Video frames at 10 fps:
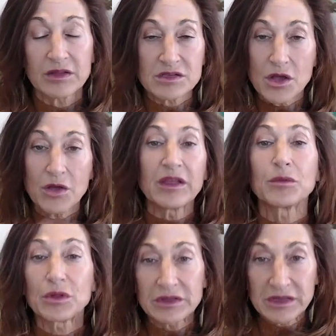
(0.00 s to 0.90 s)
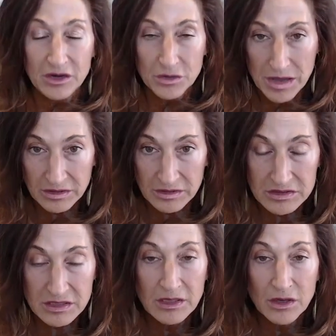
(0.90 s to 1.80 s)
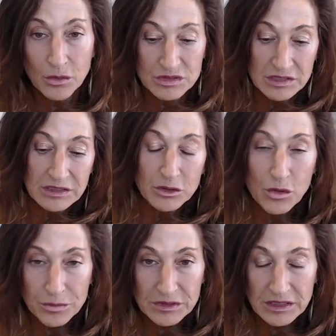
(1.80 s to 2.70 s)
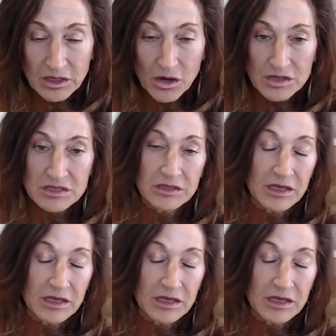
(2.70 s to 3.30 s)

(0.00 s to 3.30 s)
That's all they really care about is, was it the equipment that caused it?